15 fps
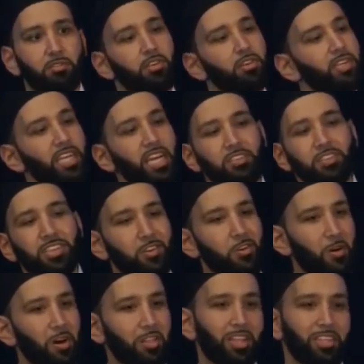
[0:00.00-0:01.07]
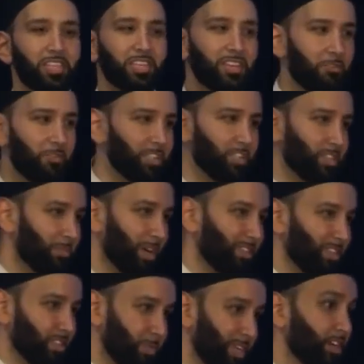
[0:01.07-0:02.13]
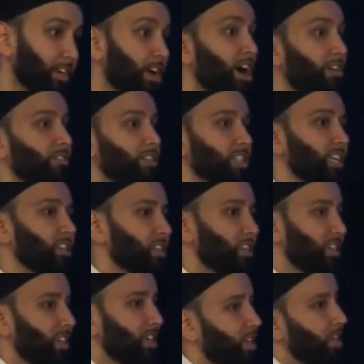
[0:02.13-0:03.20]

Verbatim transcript: there is actually no authentic narration about this being a conversation.